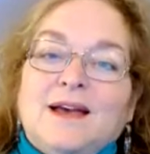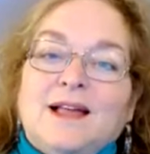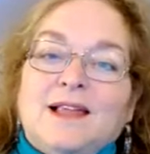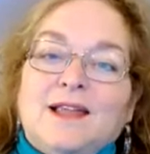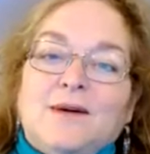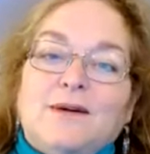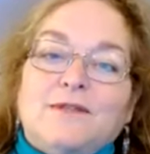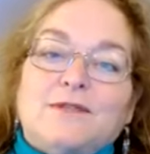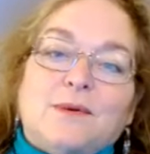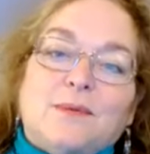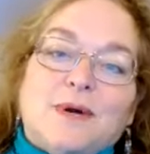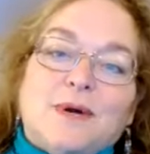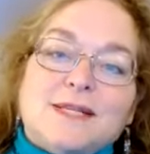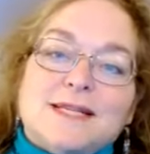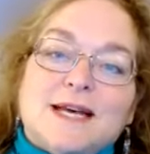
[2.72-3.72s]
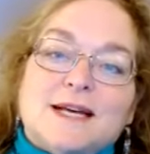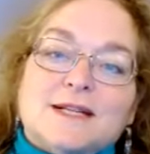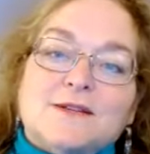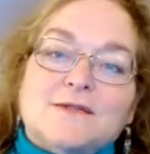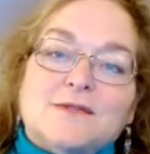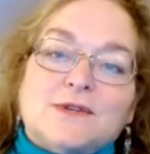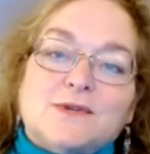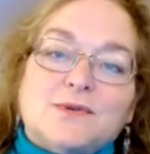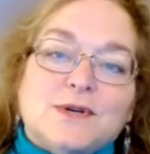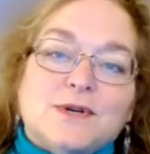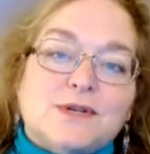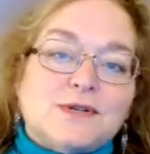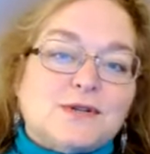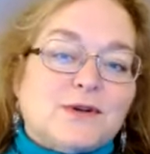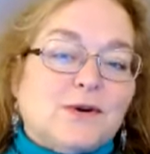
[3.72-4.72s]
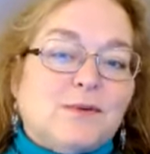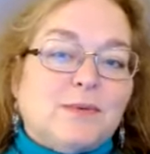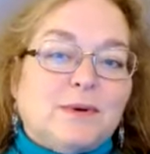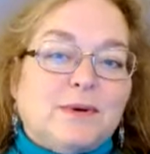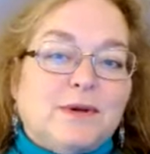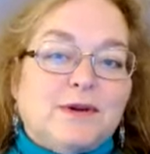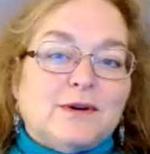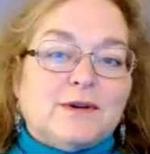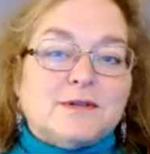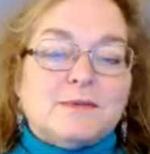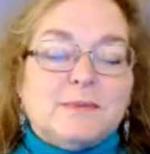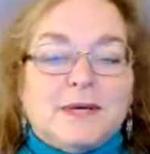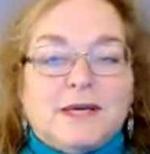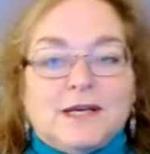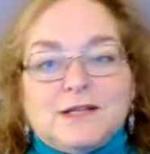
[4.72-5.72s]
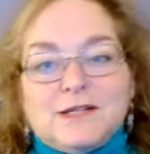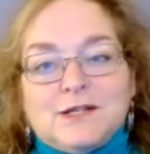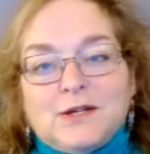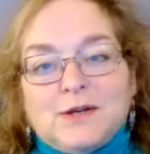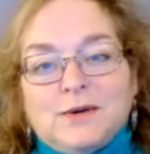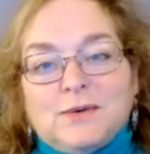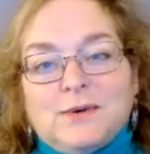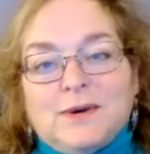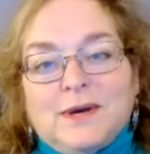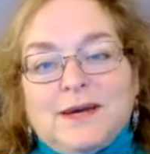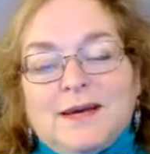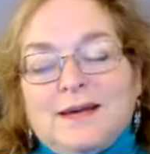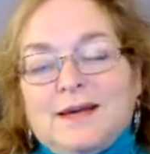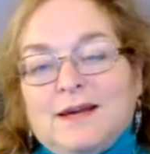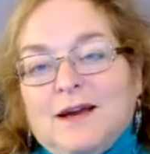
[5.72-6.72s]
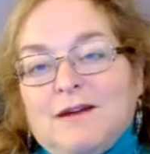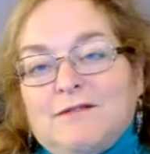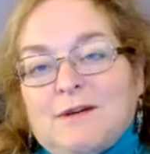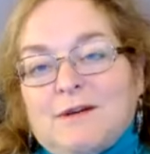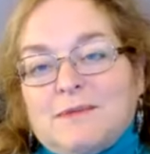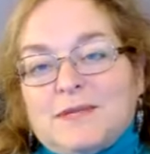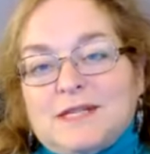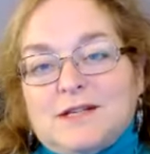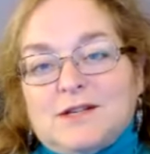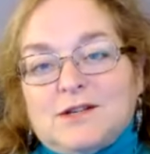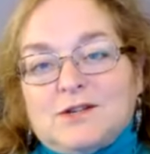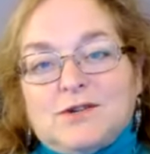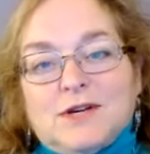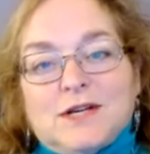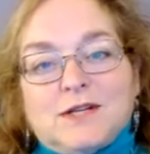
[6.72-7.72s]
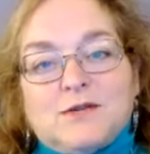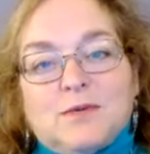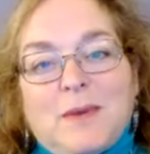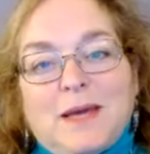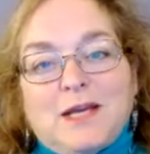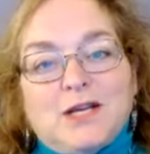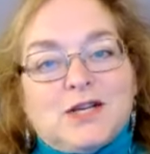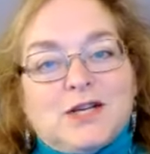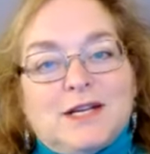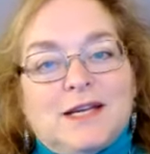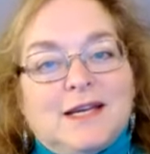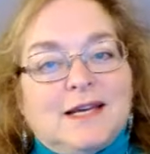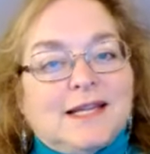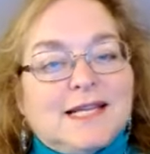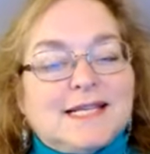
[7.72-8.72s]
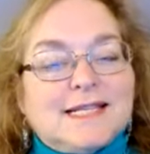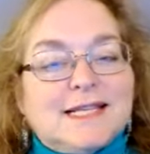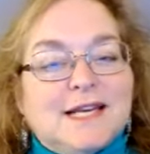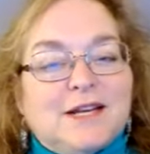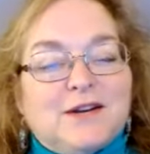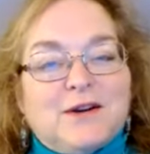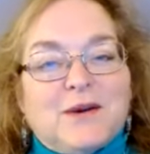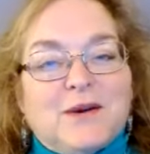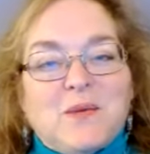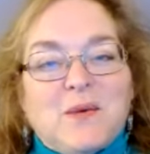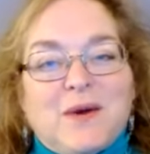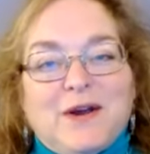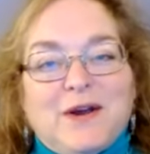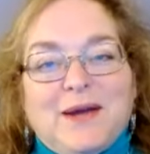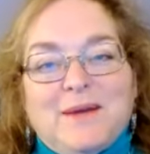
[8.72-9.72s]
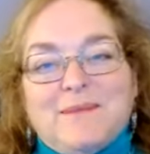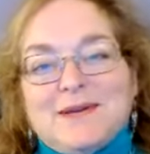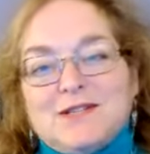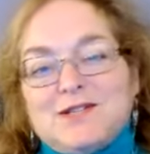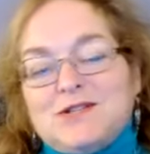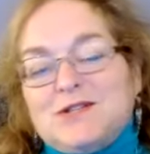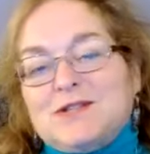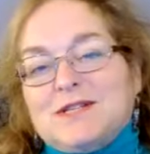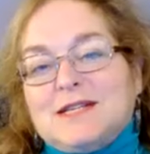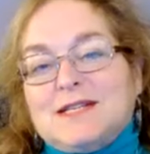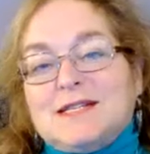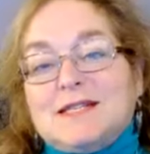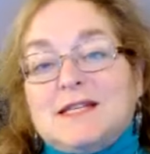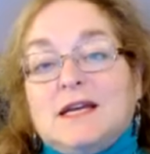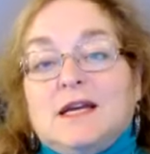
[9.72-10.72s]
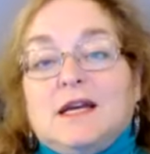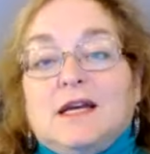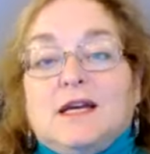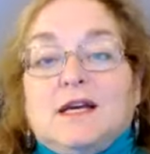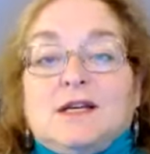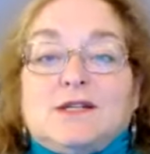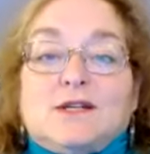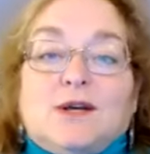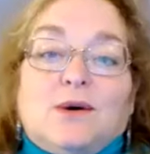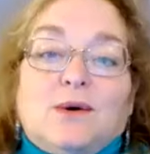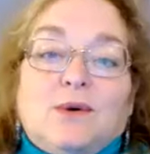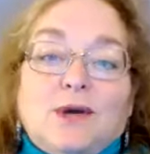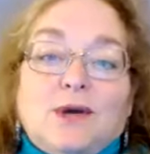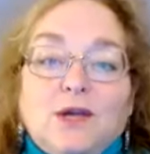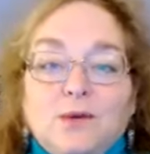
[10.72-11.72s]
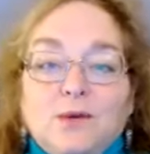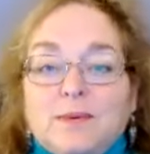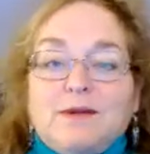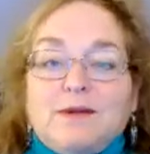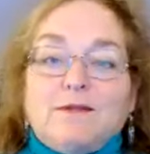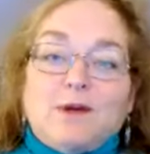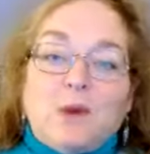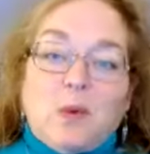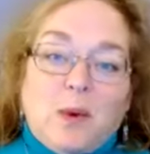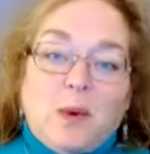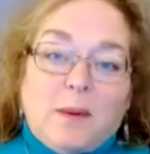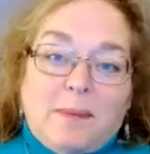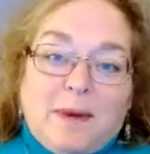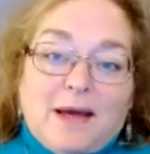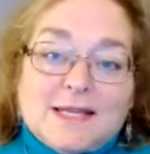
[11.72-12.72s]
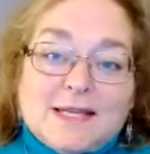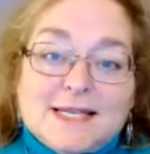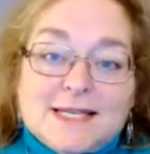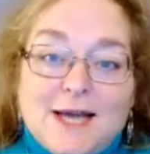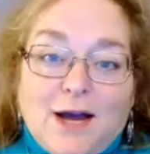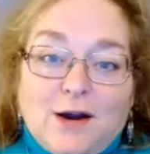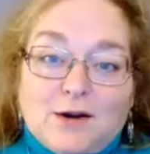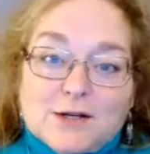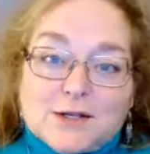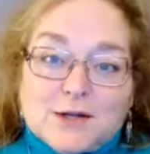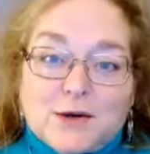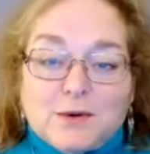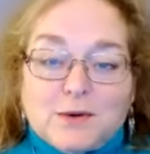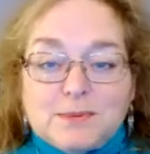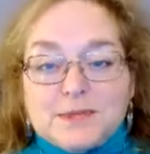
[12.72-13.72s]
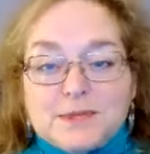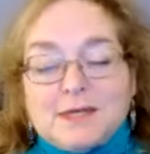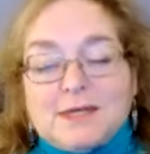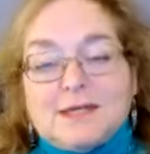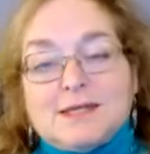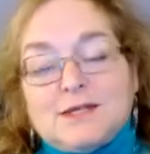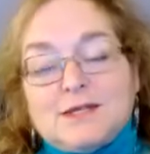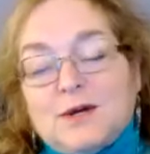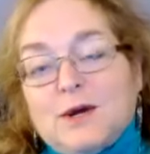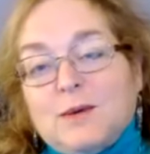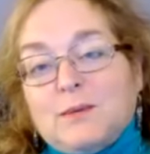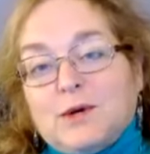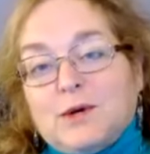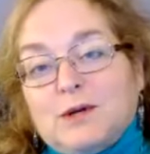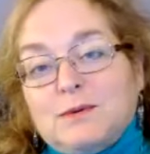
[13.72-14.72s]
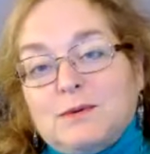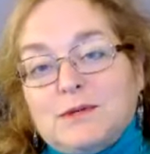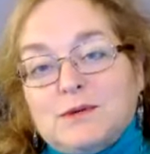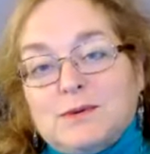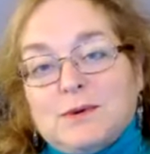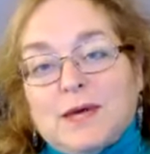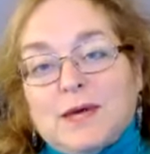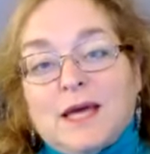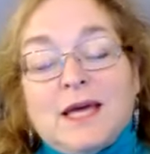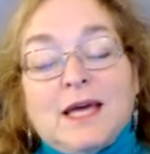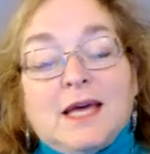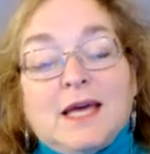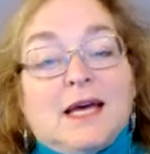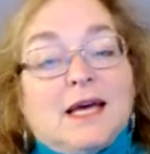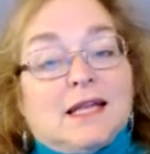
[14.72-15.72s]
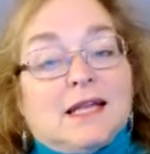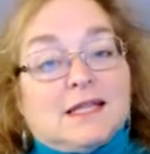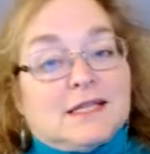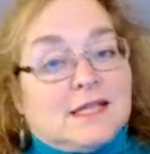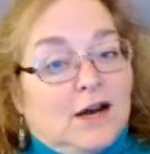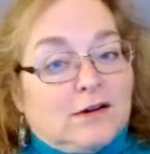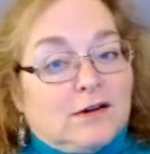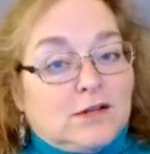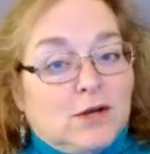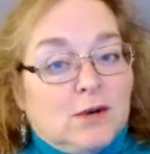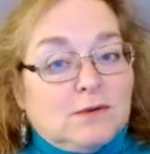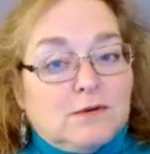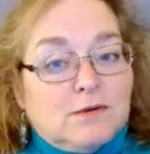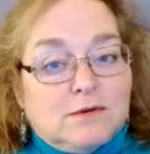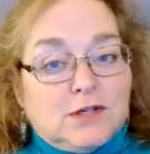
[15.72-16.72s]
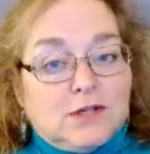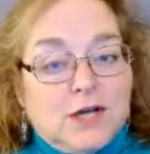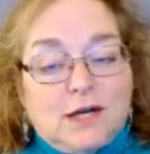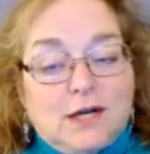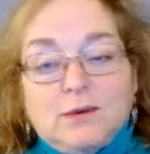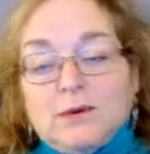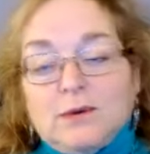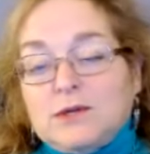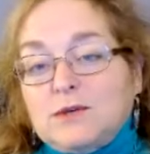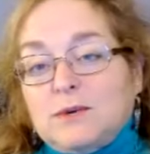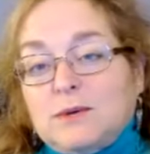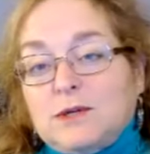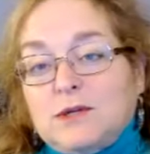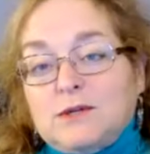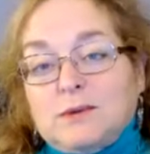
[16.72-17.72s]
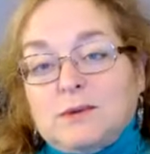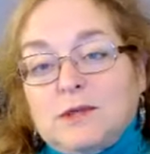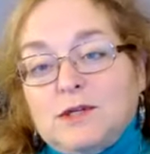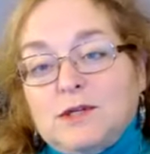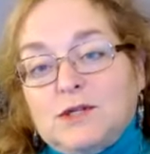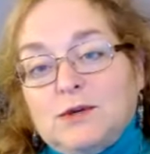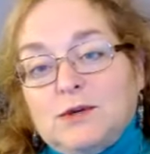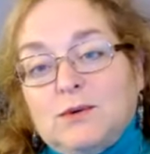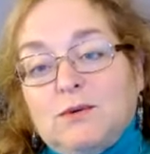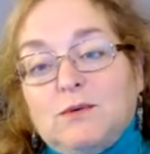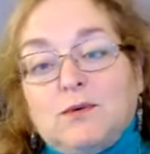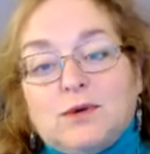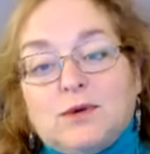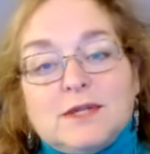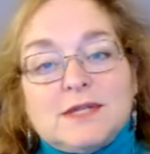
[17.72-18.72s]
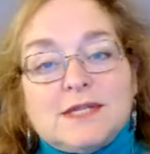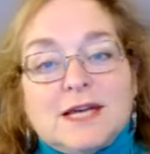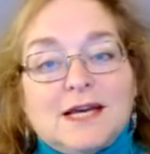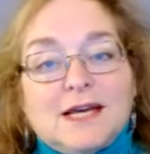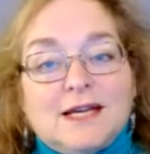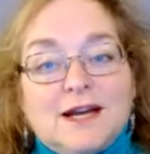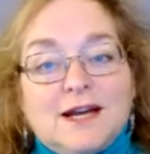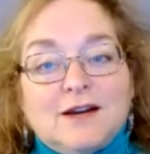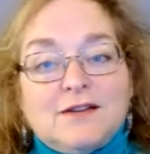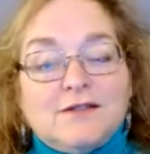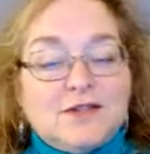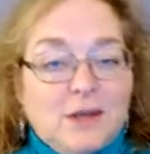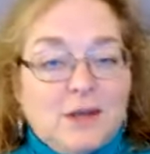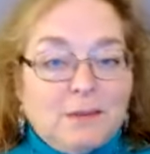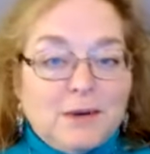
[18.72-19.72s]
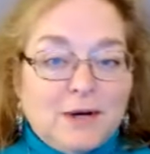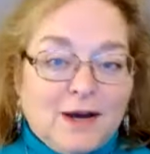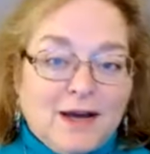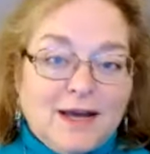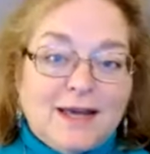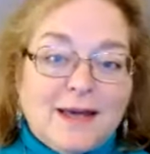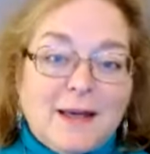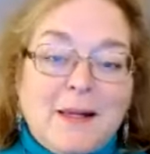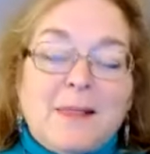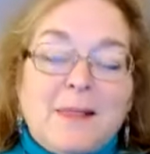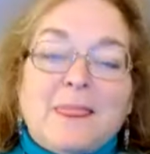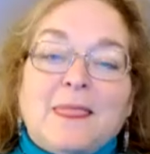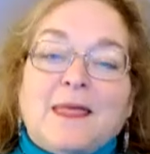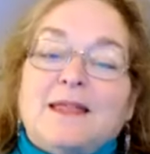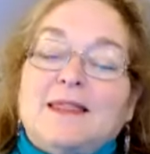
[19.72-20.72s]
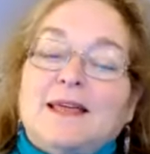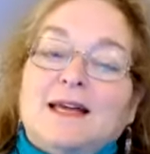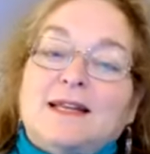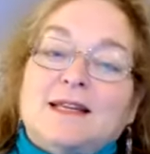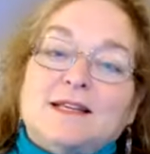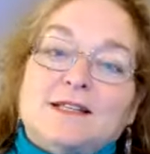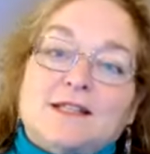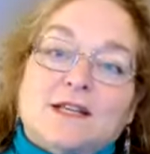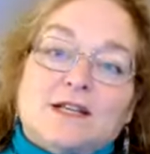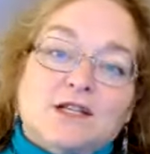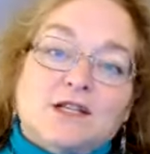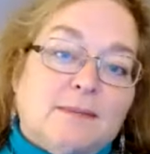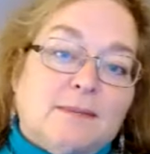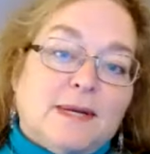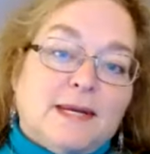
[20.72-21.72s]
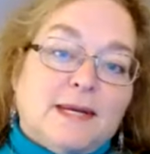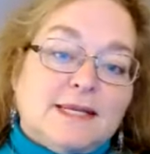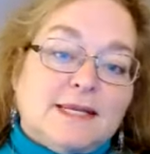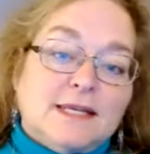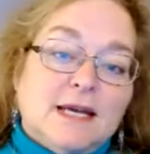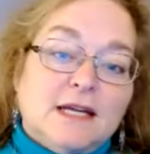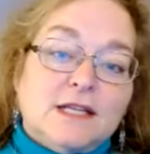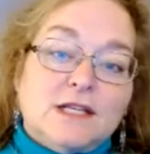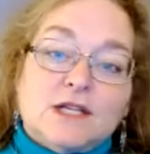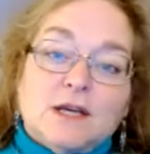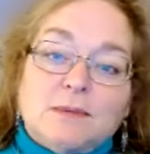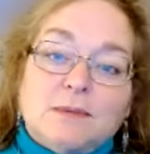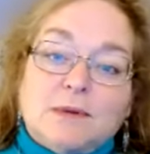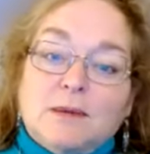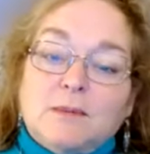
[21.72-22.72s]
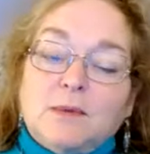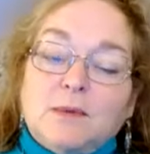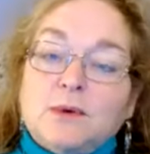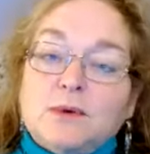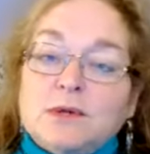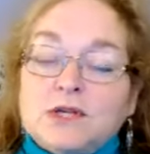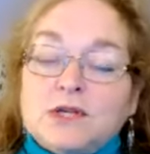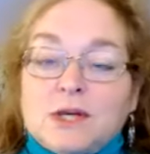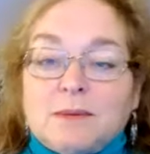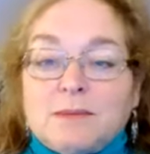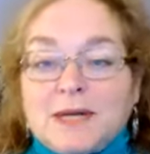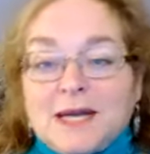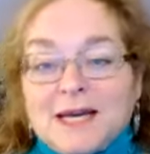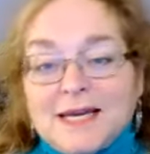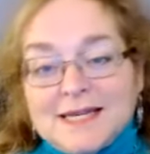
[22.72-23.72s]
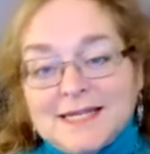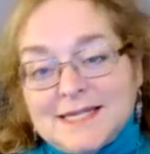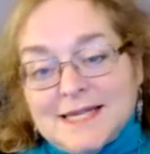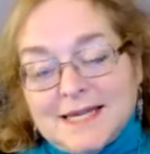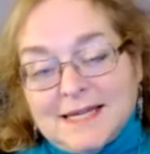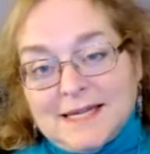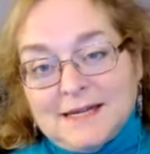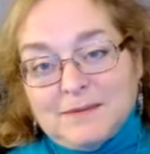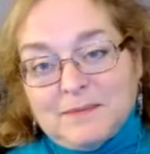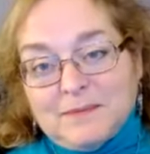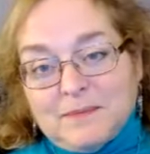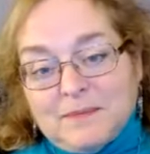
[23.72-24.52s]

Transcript: Hello, everyone. Dr. Victoria Skirbo here, speaking to you from the Seeds of Transformation Healing Center in Wareham, Massachusetts. So can you believe it? We're back to taroscopes, and this time we're going to be doing the taroscopes for January 2022 for the sign of Gemini. That is a Gemini Sun, Gemini Moon, Gemini Ascendant.